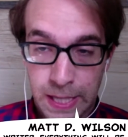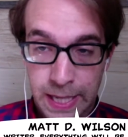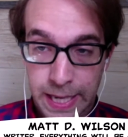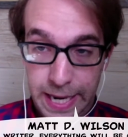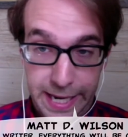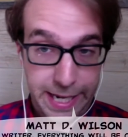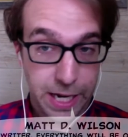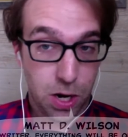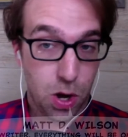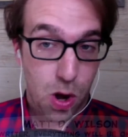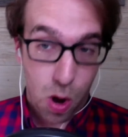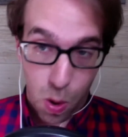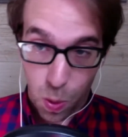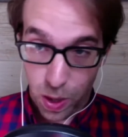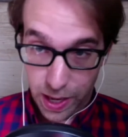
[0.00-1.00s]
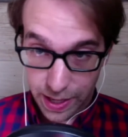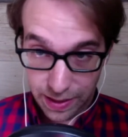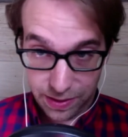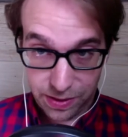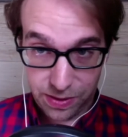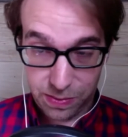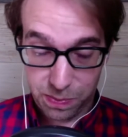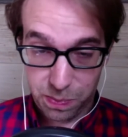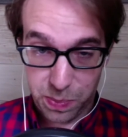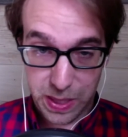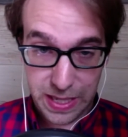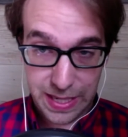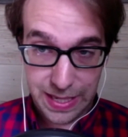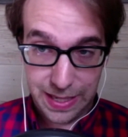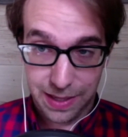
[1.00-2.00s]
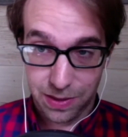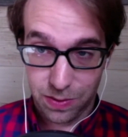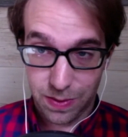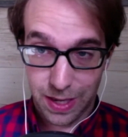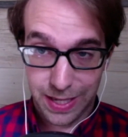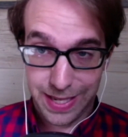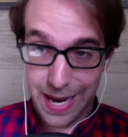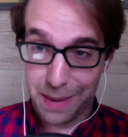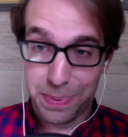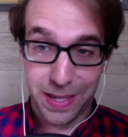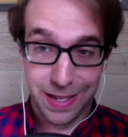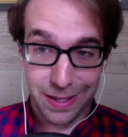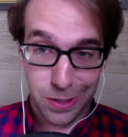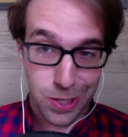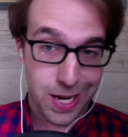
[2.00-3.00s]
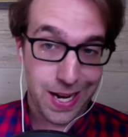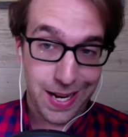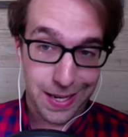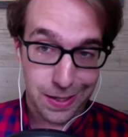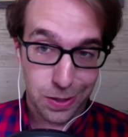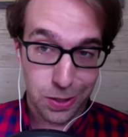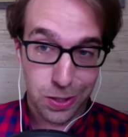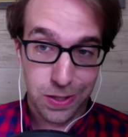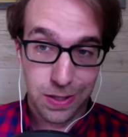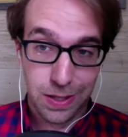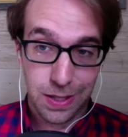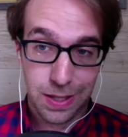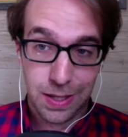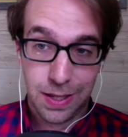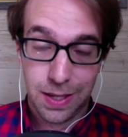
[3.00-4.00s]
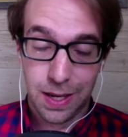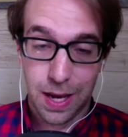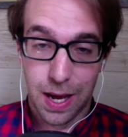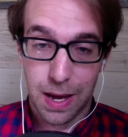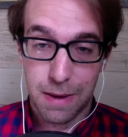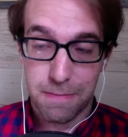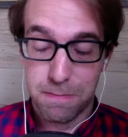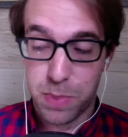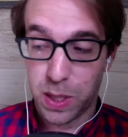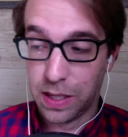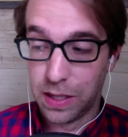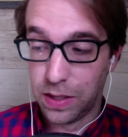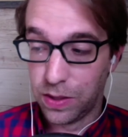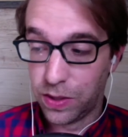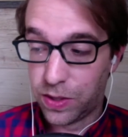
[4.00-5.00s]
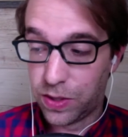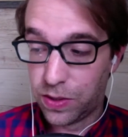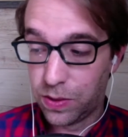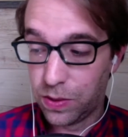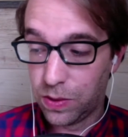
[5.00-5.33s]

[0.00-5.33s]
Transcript: it can always be adapted and changed, because,